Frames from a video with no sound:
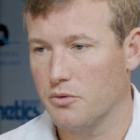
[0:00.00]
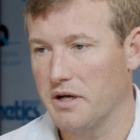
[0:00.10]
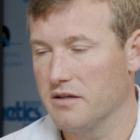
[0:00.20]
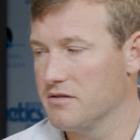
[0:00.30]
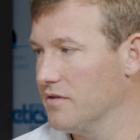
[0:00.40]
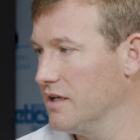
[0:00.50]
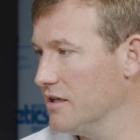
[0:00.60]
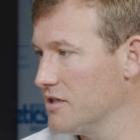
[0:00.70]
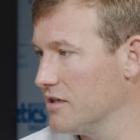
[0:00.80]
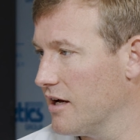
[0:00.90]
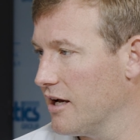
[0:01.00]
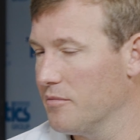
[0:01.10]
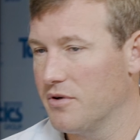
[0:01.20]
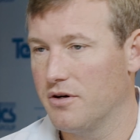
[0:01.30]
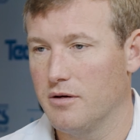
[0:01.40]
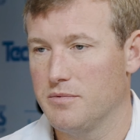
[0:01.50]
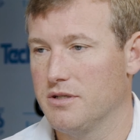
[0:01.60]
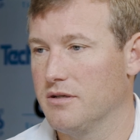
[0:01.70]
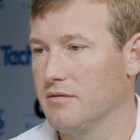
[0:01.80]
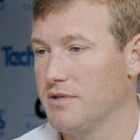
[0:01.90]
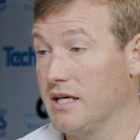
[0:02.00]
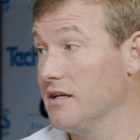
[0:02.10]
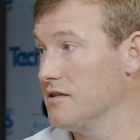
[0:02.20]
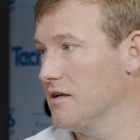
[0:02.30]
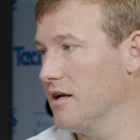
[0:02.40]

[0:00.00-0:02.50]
3/8 of an inch in diameter up to 10 inch in